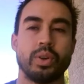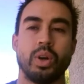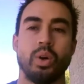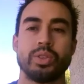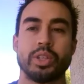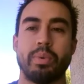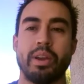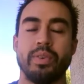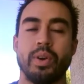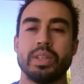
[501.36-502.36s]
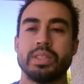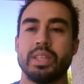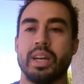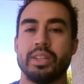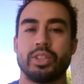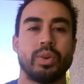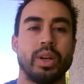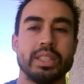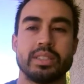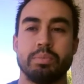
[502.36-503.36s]
culture by focusing on
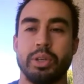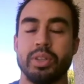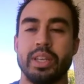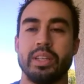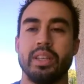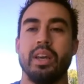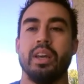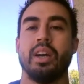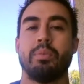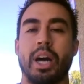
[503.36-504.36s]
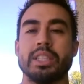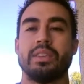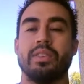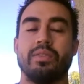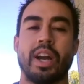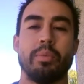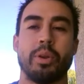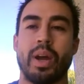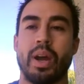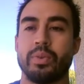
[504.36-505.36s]
trust, building a positive
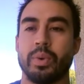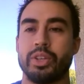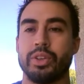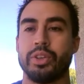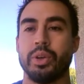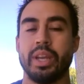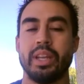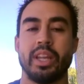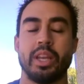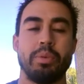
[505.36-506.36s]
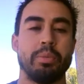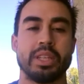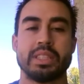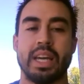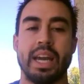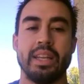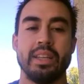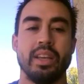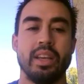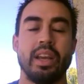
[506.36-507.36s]
environment around what you're doing, getting people
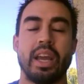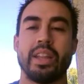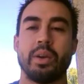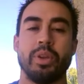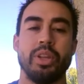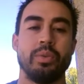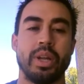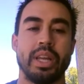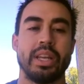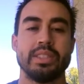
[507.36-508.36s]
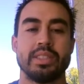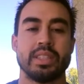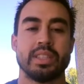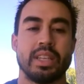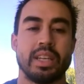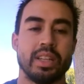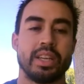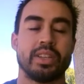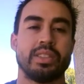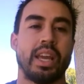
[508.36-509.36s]
excited. And then when you when it gets to the sale,
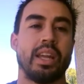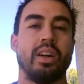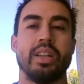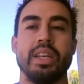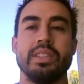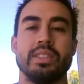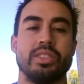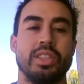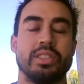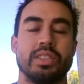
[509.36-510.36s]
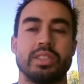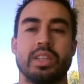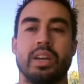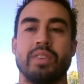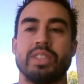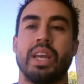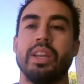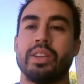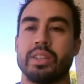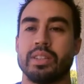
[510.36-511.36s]
like you're saying, all it is is it's just a
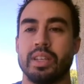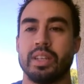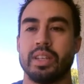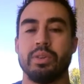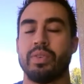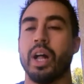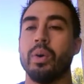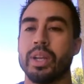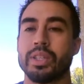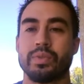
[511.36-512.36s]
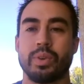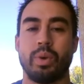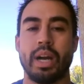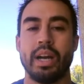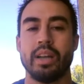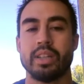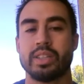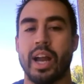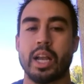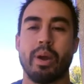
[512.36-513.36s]
conversation. Like you've been following us for a while. Let's
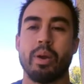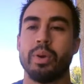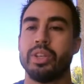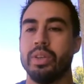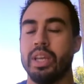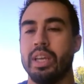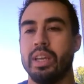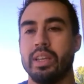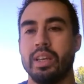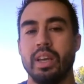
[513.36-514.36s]
talk about what you need.